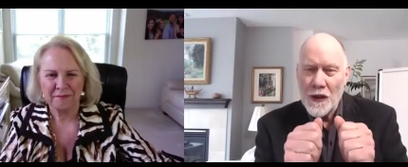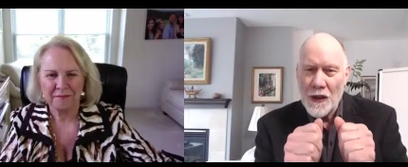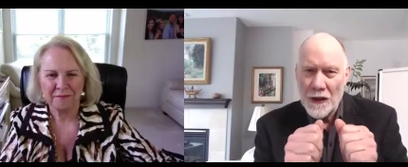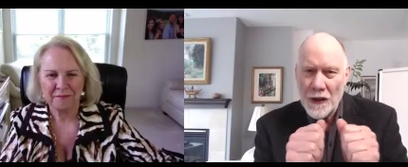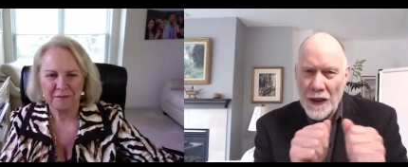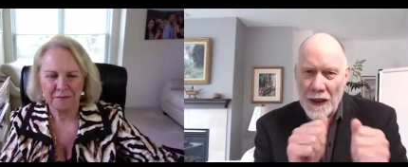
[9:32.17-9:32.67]
Speaker 1: to
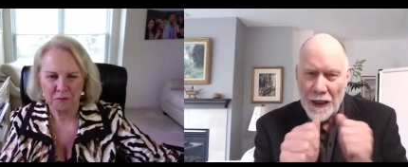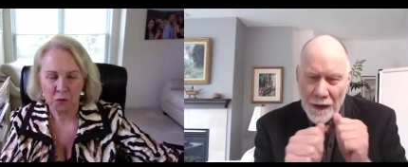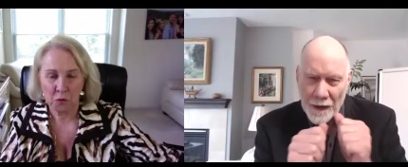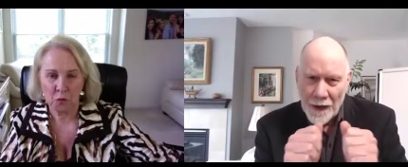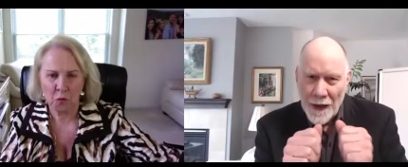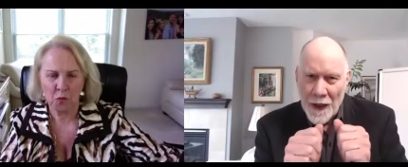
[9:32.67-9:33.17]

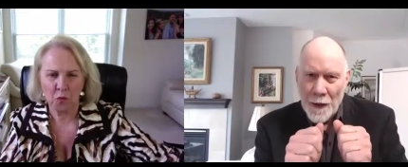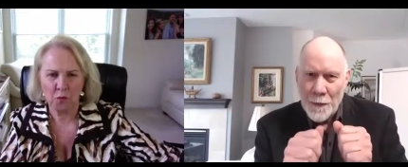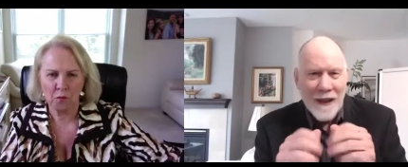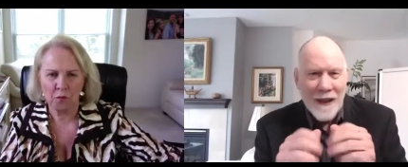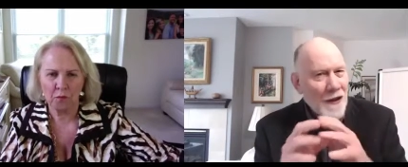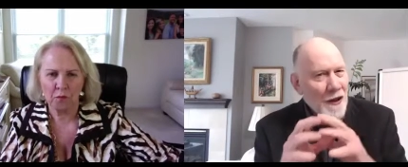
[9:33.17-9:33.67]
leading.
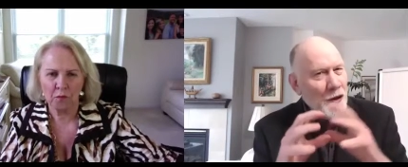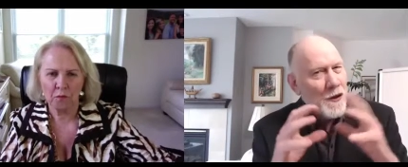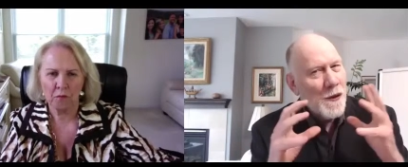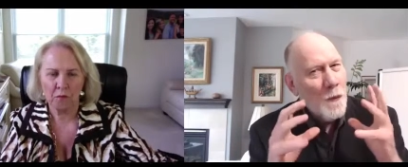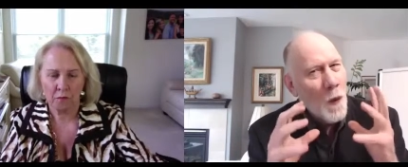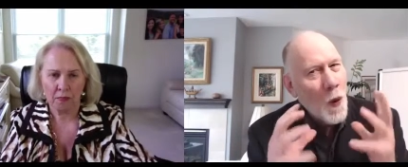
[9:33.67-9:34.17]
But I think there's
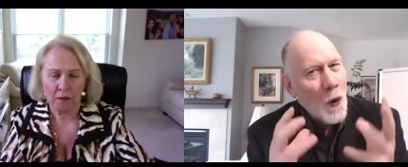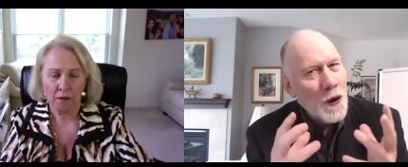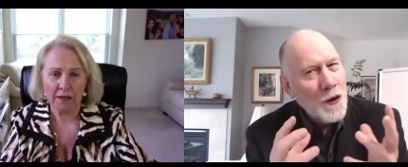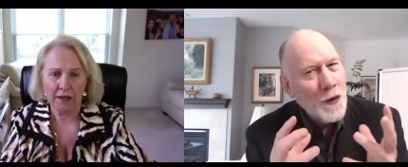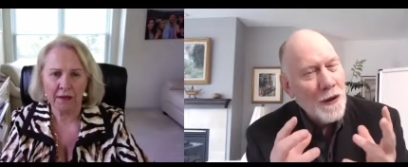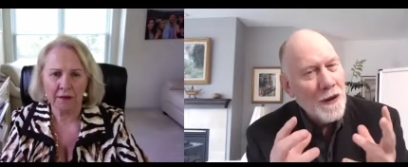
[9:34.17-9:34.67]
more
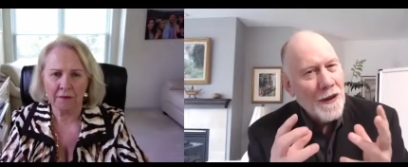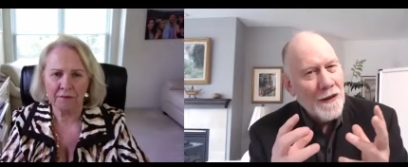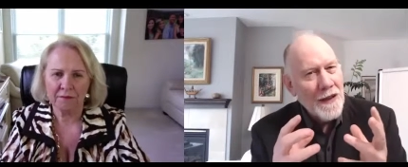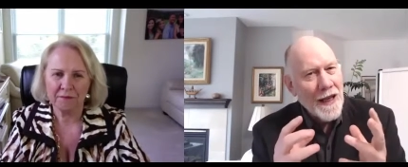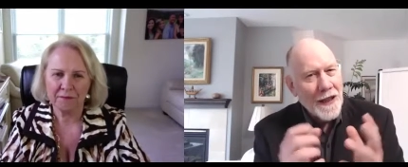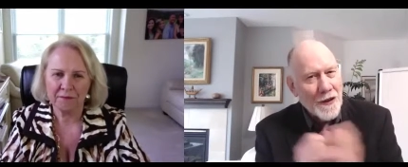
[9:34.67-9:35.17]
to it than
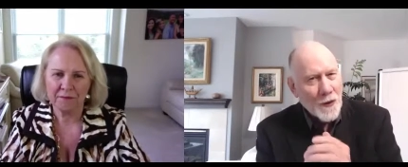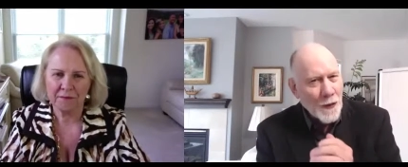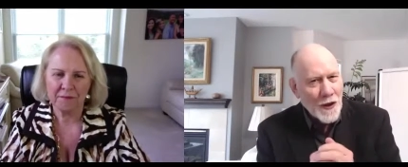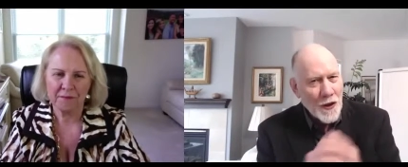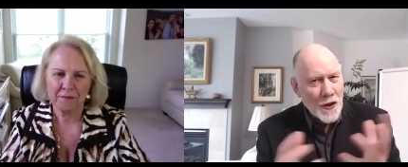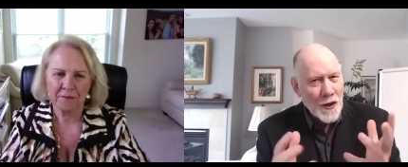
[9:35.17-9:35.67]
that. Do you
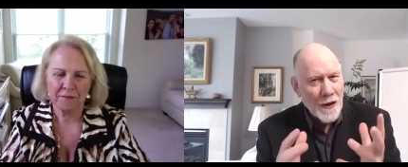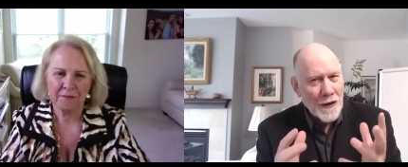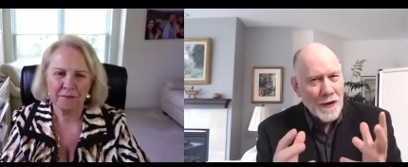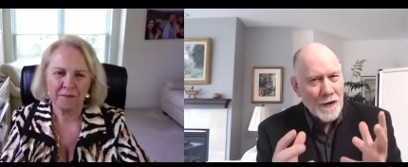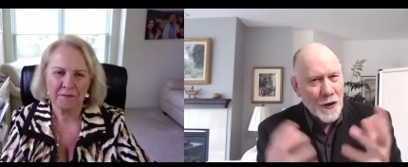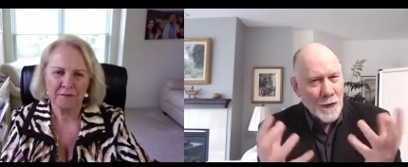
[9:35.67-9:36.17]
want to
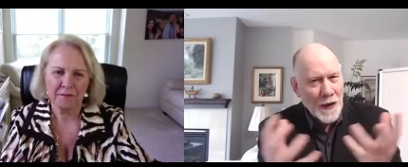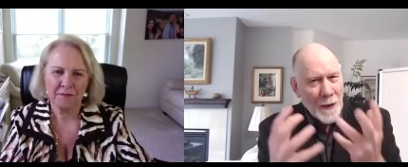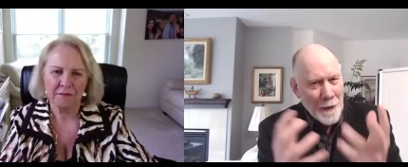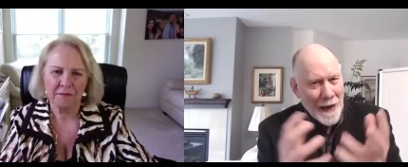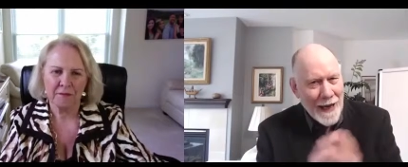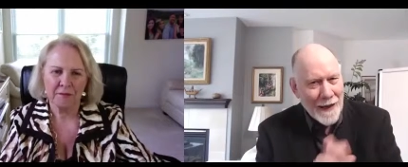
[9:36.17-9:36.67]
share? Do you want to
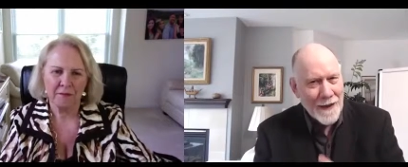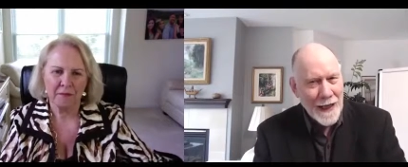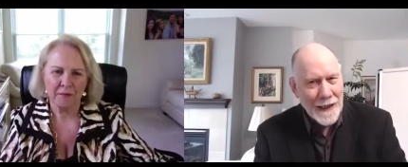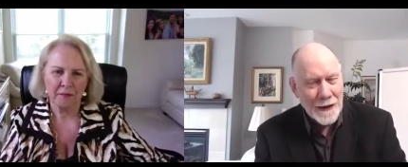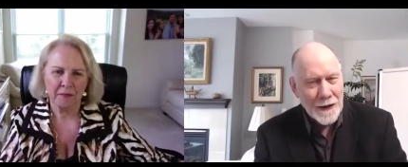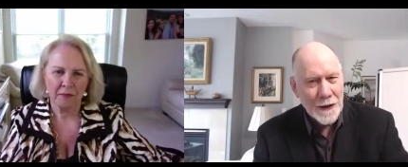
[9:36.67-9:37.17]
unpack
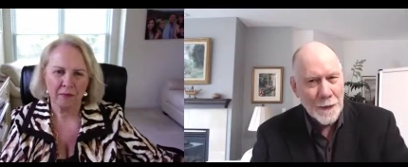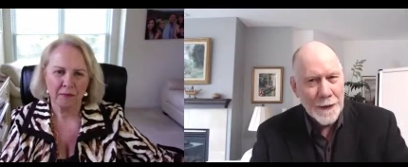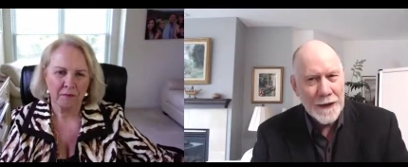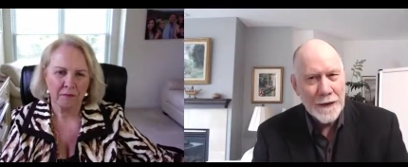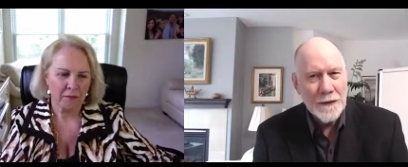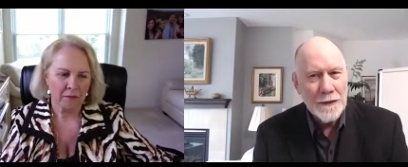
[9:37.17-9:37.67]
that a little
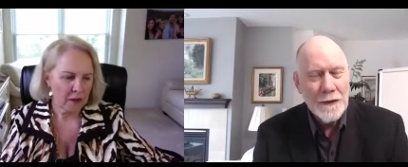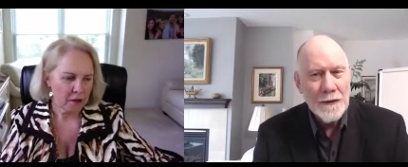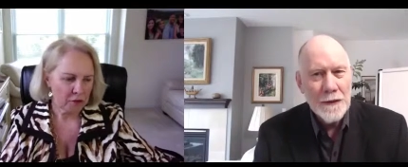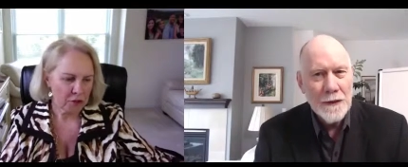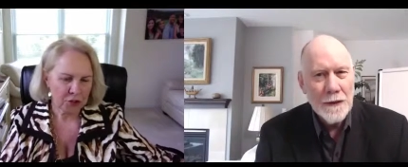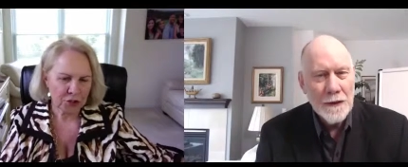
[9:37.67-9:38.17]
bit?
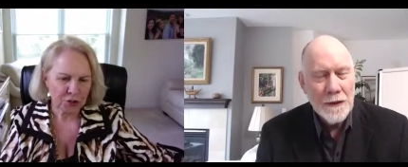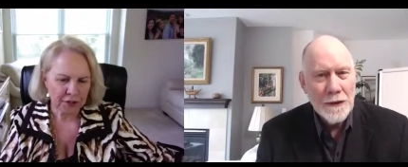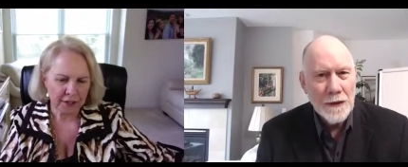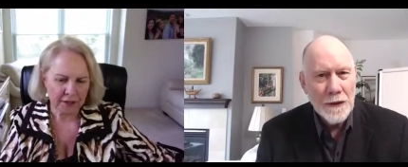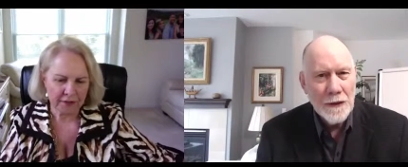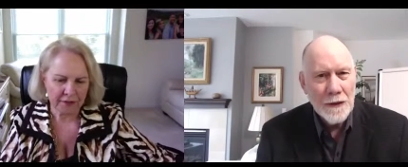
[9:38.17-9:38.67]

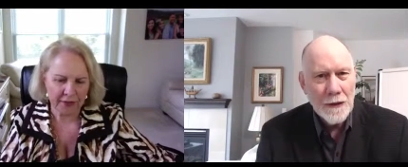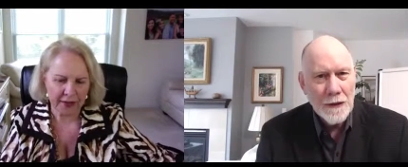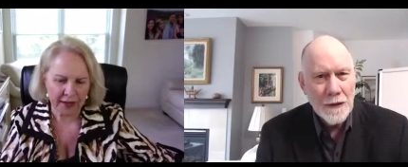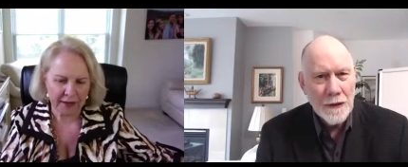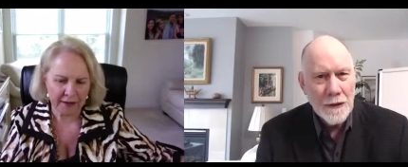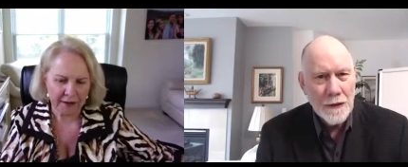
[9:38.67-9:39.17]
Speaker 2: Surely.
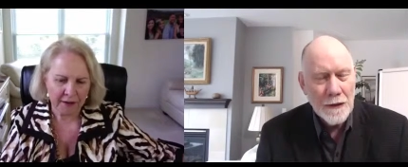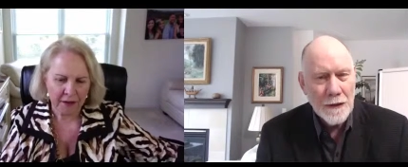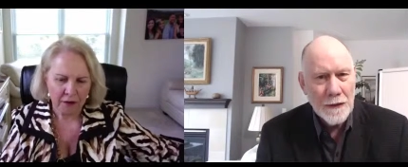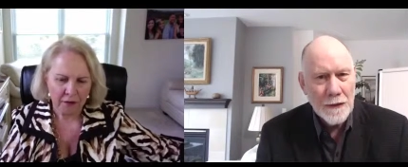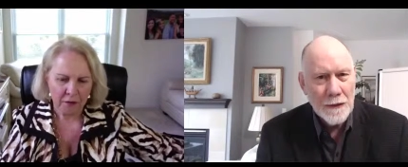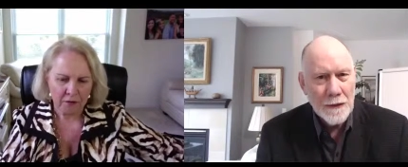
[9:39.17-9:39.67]
That
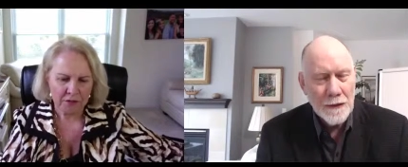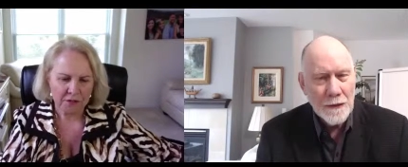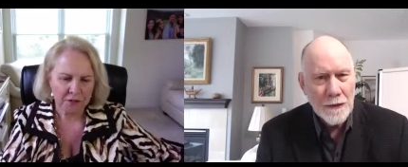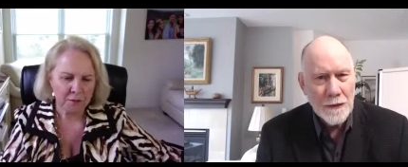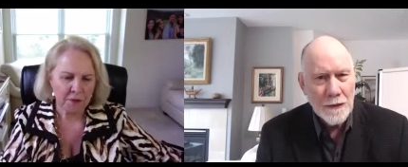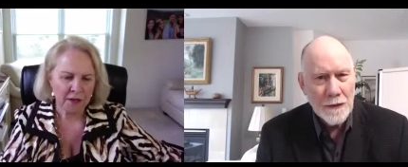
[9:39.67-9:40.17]

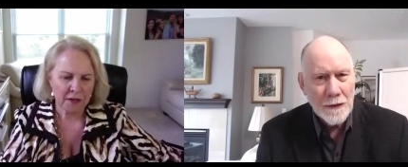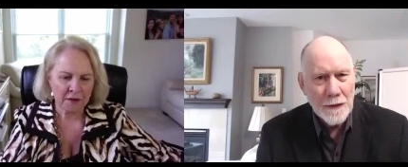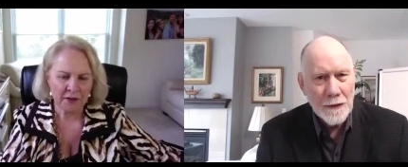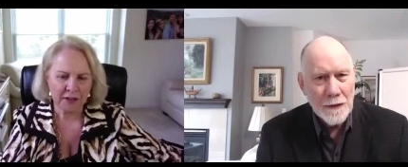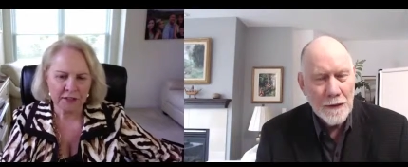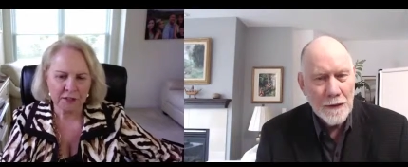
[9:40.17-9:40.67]
so many of
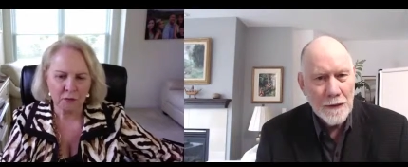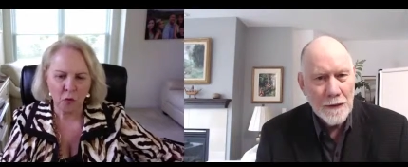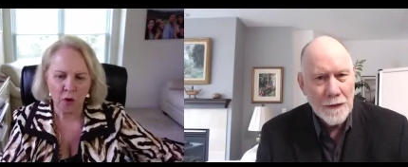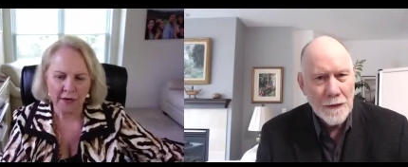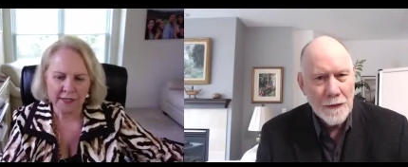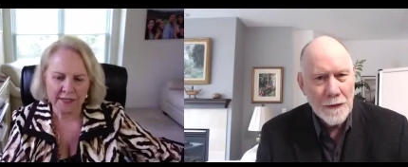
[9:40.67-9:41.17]
us
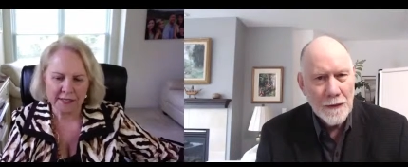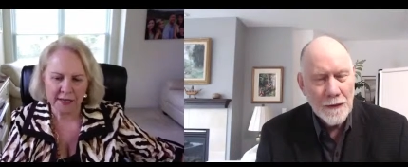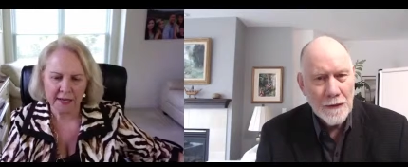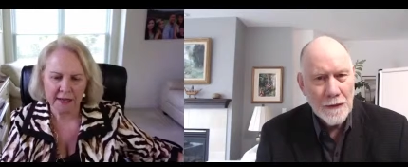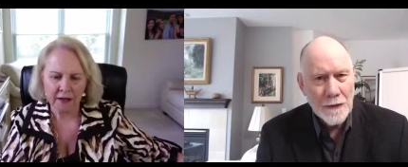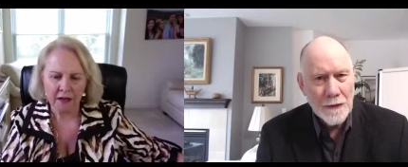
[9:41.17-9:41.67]
want to
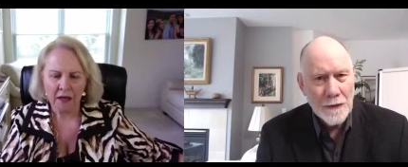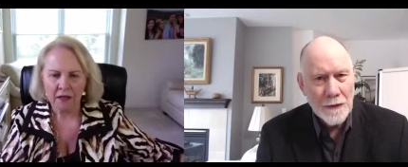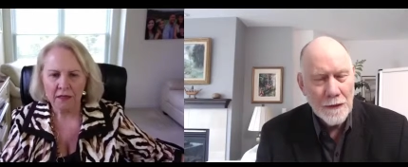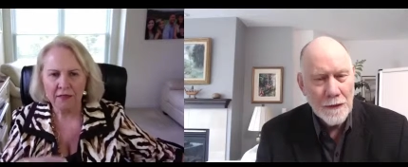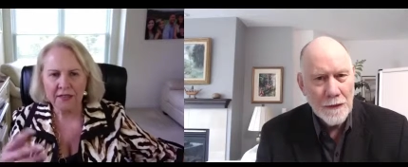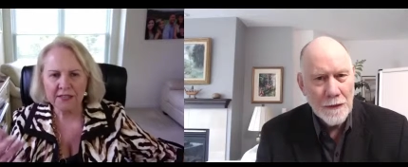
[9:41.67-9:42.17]
say,
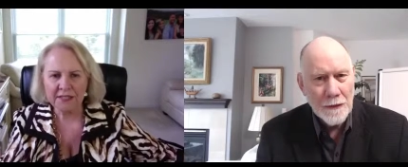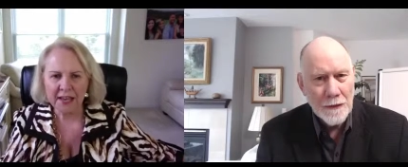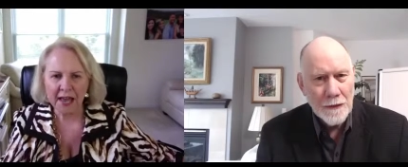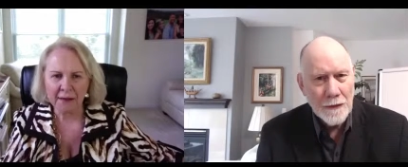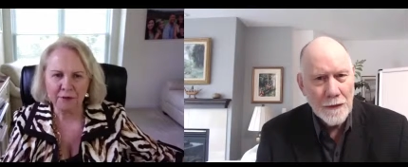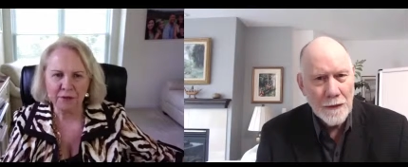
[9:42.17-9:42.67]
this
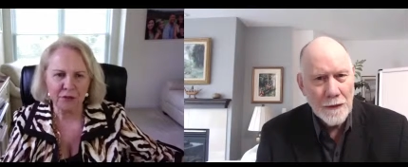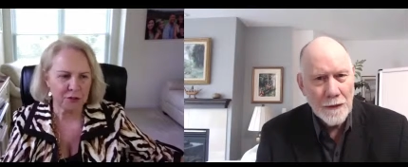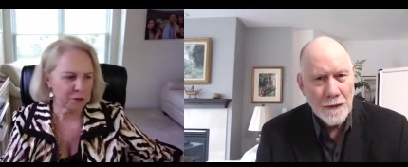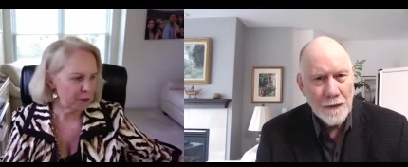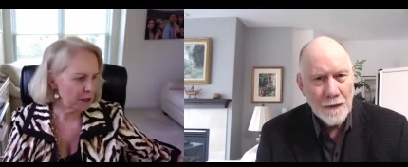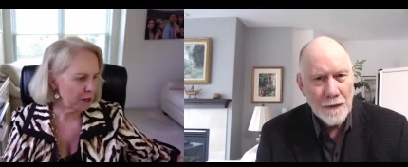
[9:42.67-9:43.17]
happened to
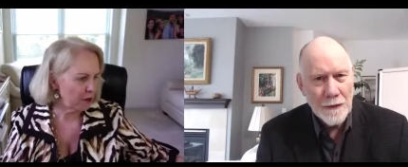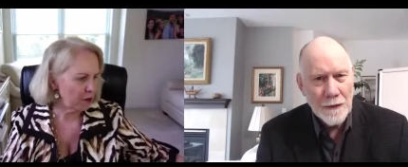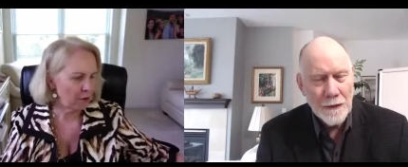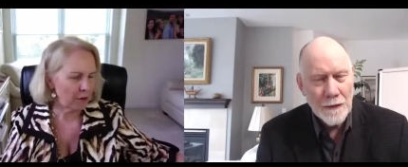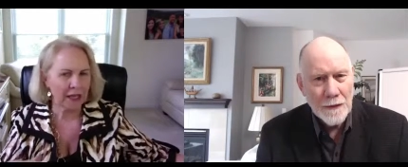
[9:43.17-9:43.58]
me, or I